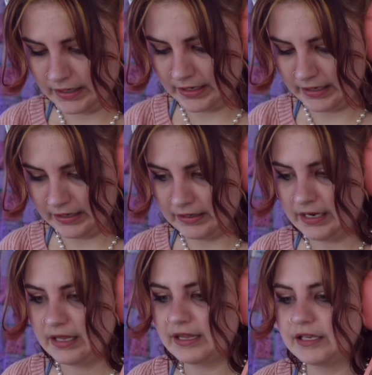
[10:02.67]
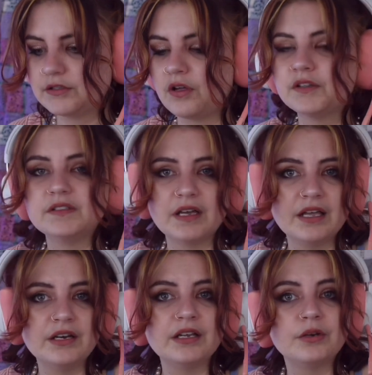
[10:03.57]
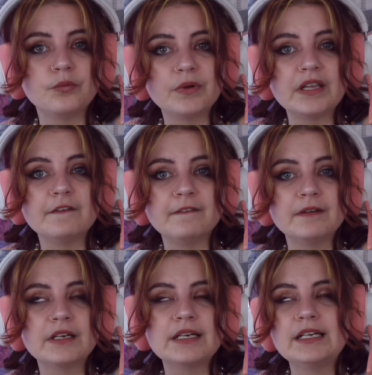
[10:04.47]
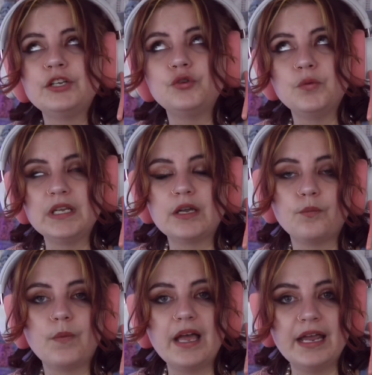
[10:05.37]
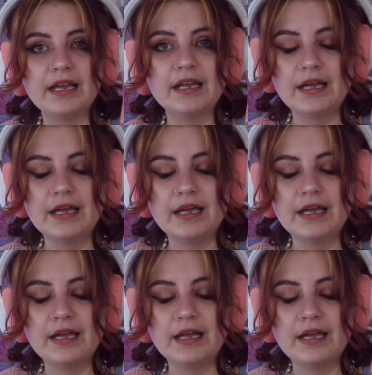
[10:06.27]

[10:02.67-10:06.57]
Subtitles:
and that's all done in a really unique way.